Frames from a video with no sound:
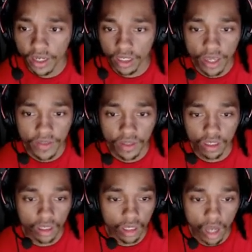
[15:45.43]
it, and
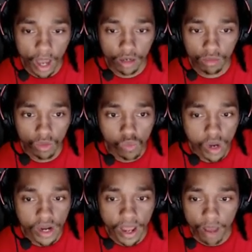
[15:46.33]
then I don't know
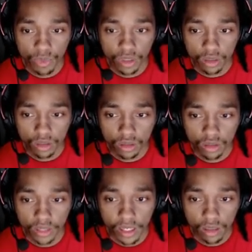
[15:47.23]
what happened.
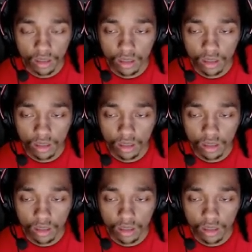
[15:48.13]
Like,